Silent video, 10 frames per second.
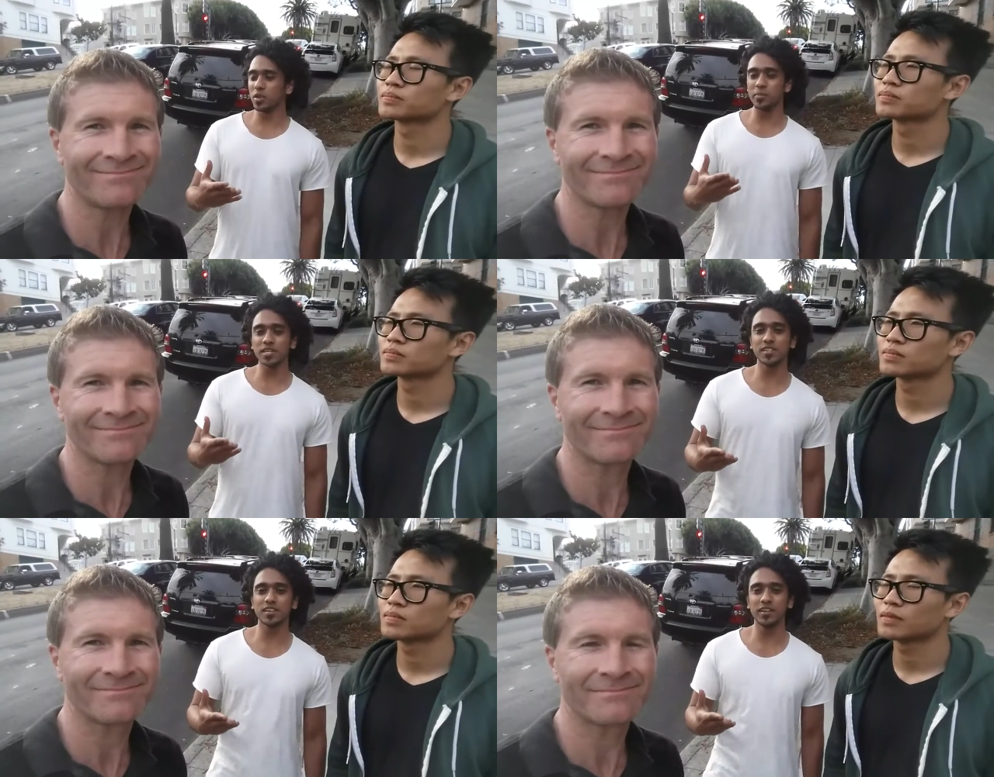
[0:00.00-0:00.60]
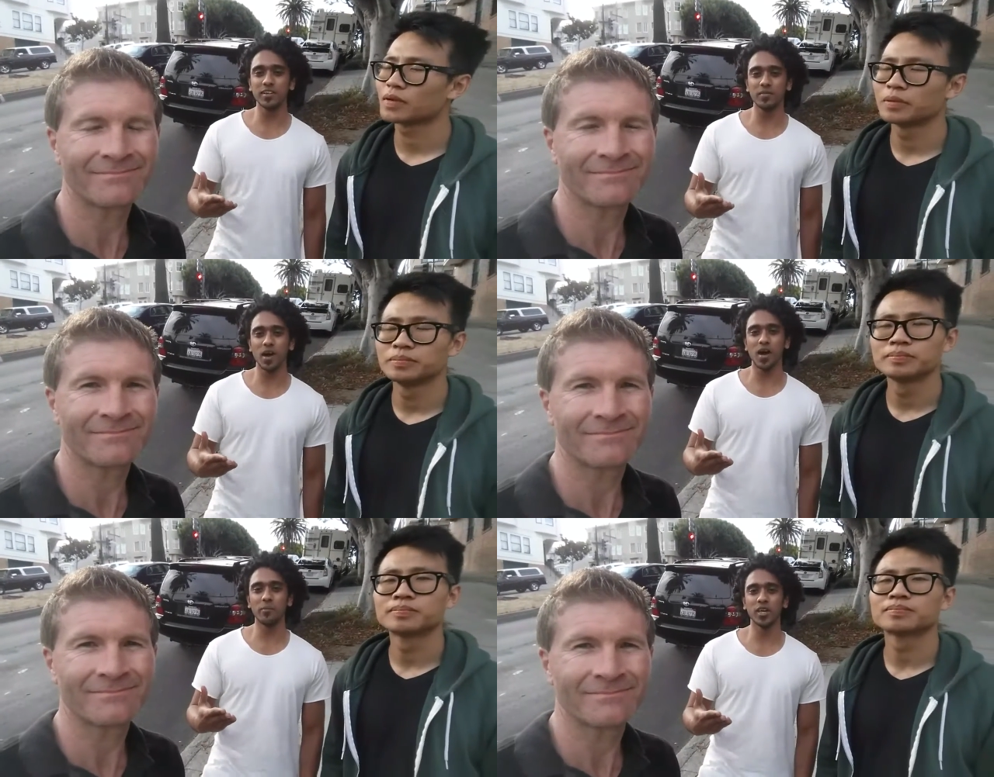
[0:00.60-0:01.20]
Speaker 1: what they basically
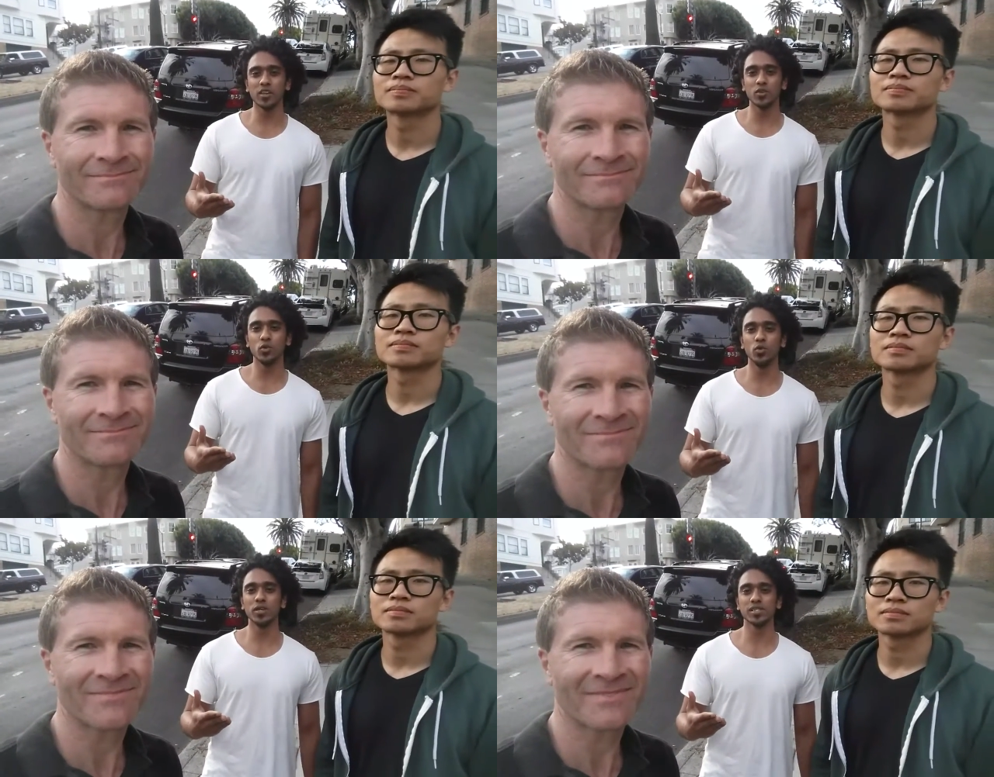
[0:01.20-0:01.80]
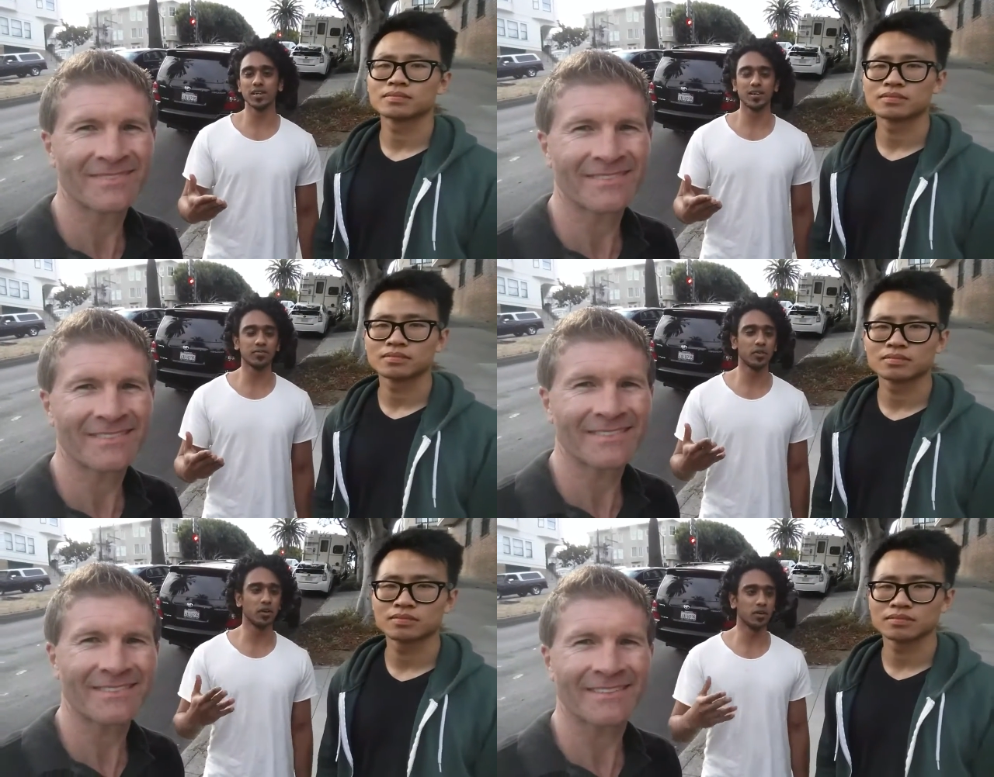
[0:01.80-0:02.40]
uh, make you do is like
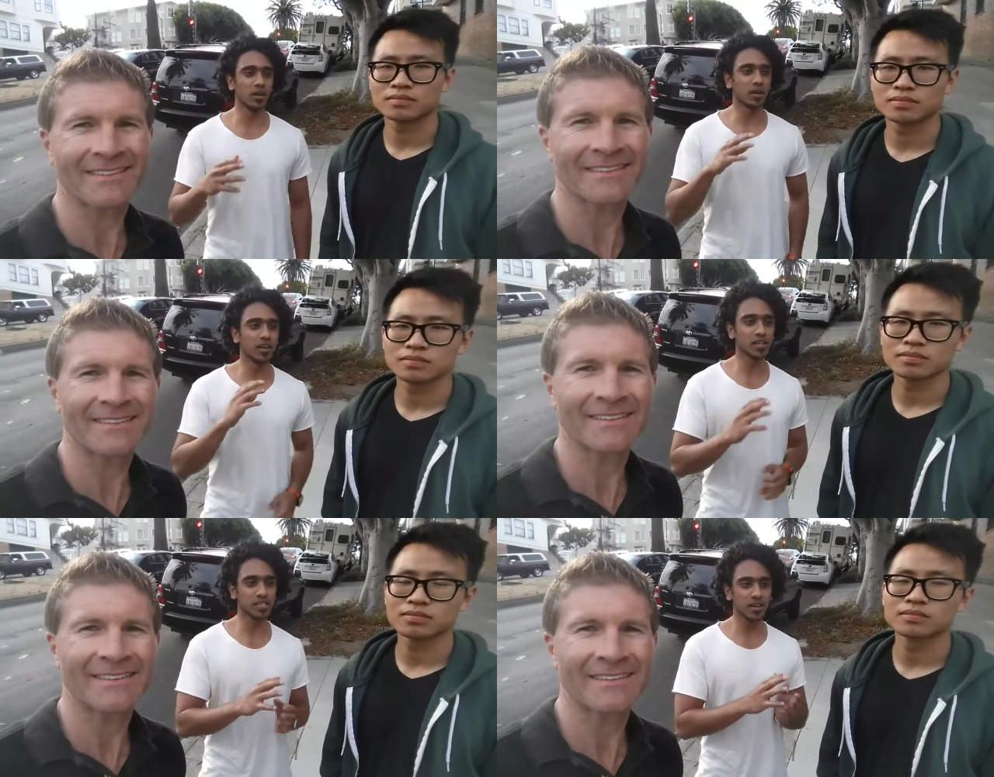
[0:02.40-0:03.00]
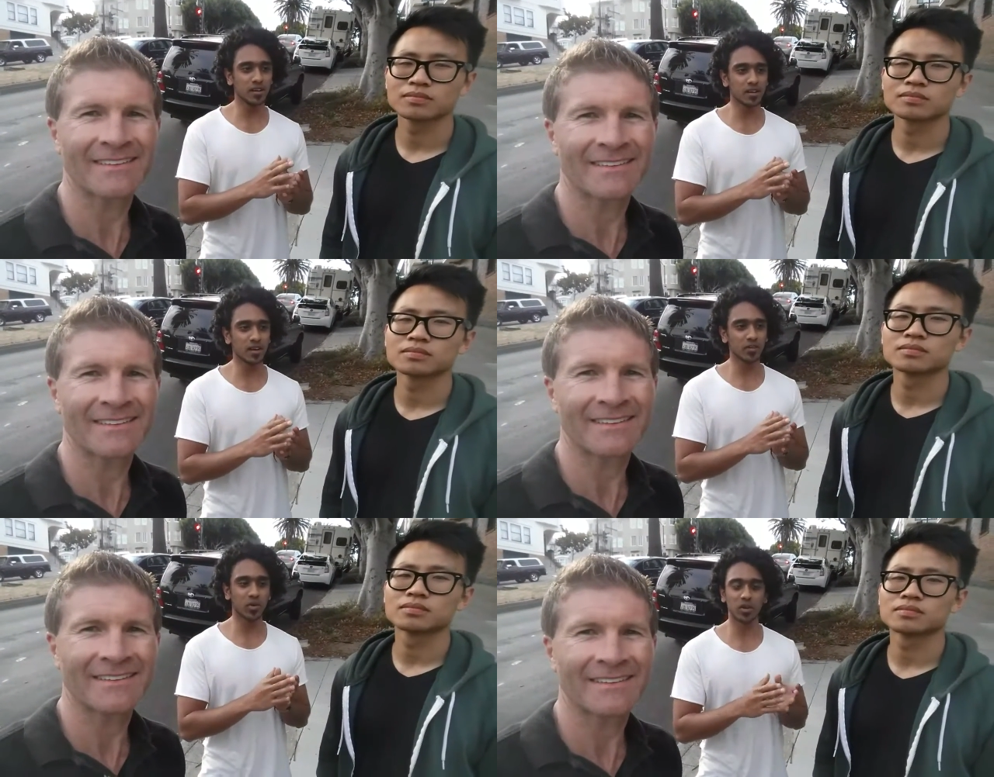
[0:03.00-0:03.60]
for an extended
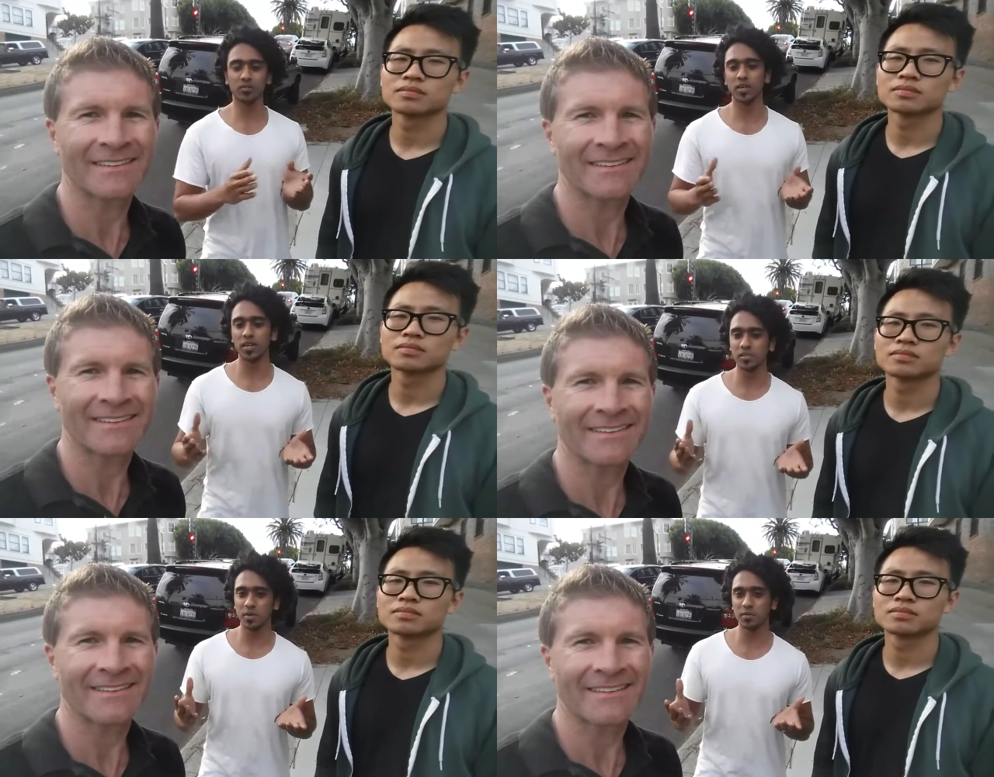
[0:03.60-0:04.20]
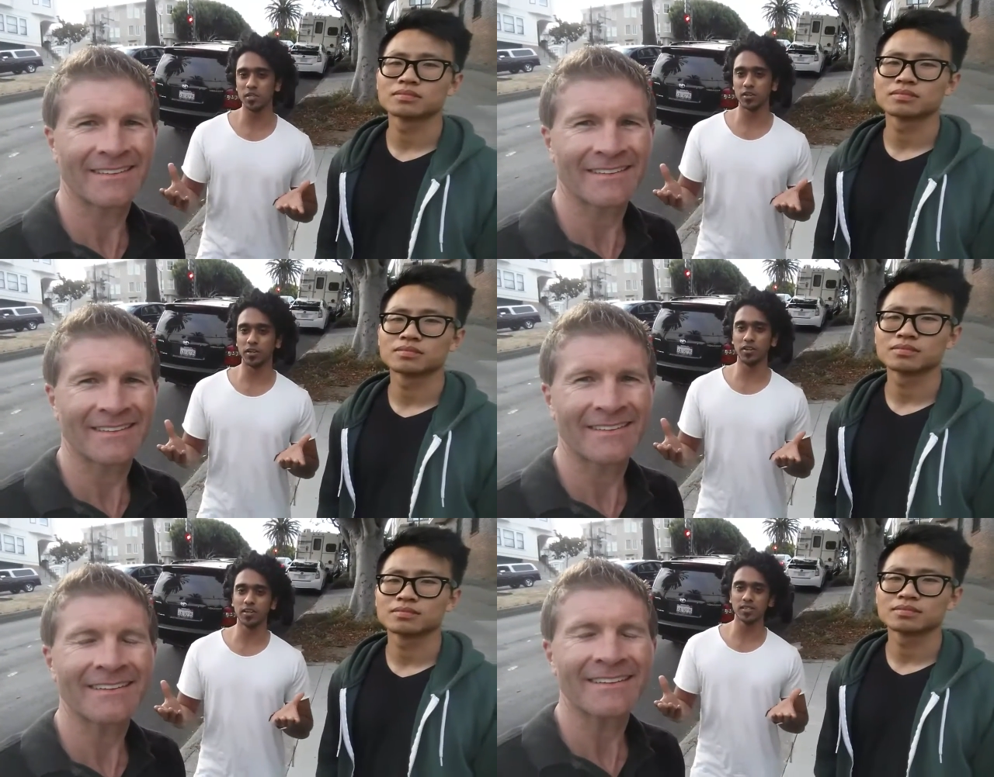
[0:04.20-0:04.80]
like run of days maybe
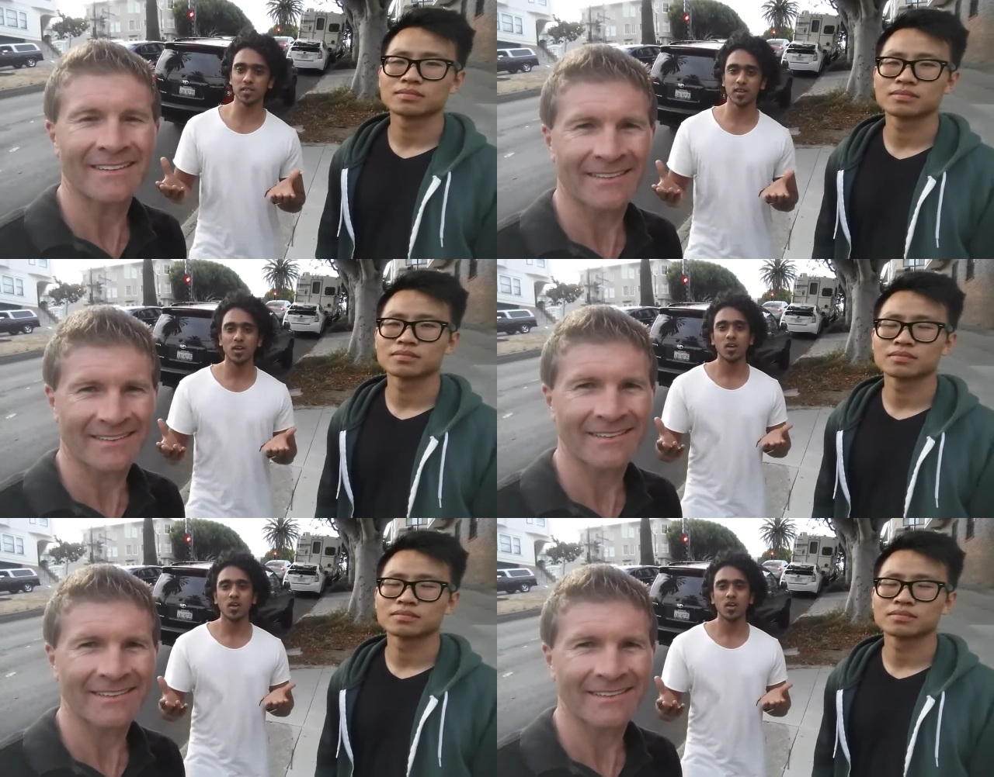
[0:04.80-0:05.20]
30 days